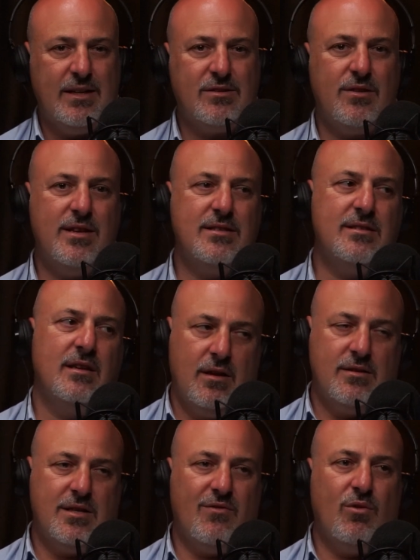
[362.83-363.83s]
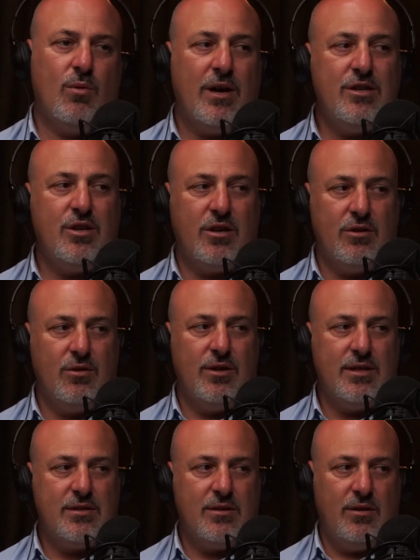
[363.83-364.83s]
so there's several ways you can do
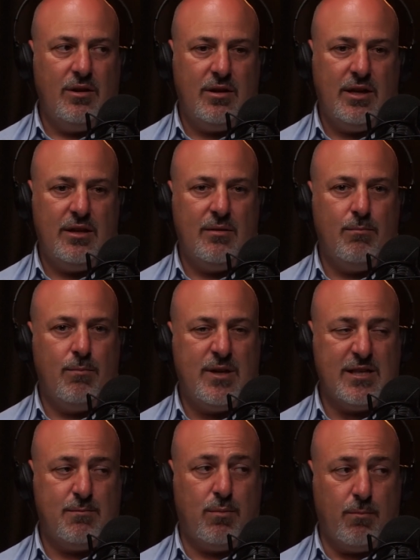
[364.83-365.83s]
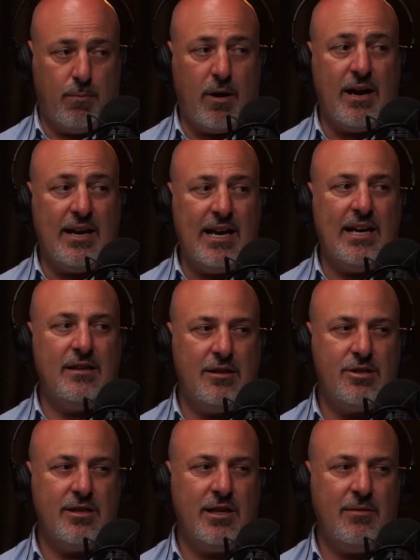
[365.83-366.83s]
this. You can either just buy land
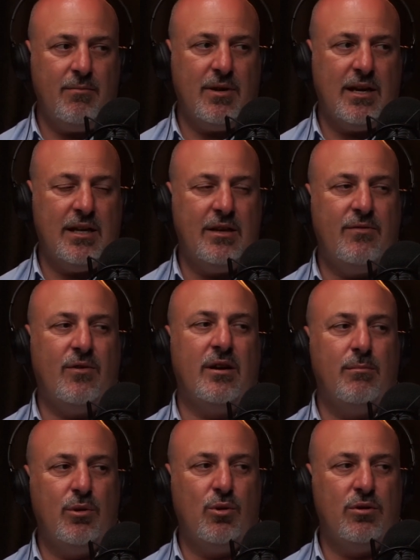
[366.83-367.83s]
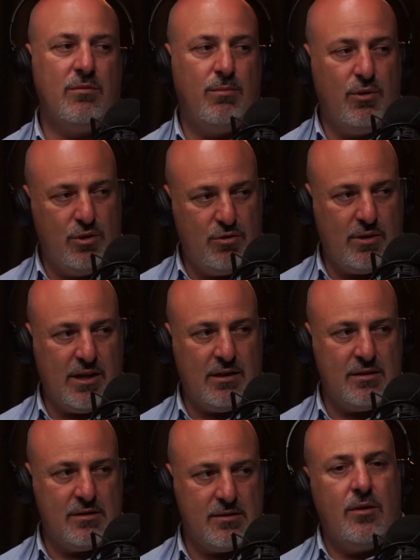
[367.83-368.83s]
initially and then find a builder to build you a
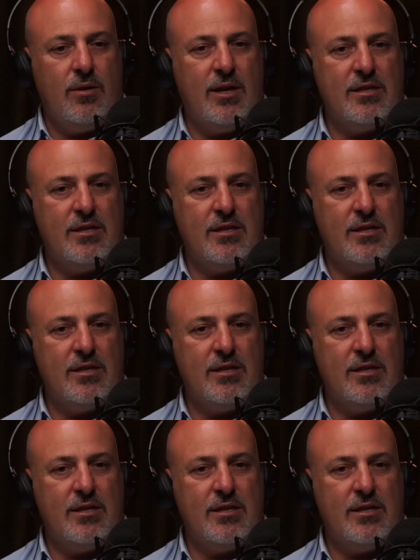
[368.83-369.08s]
house.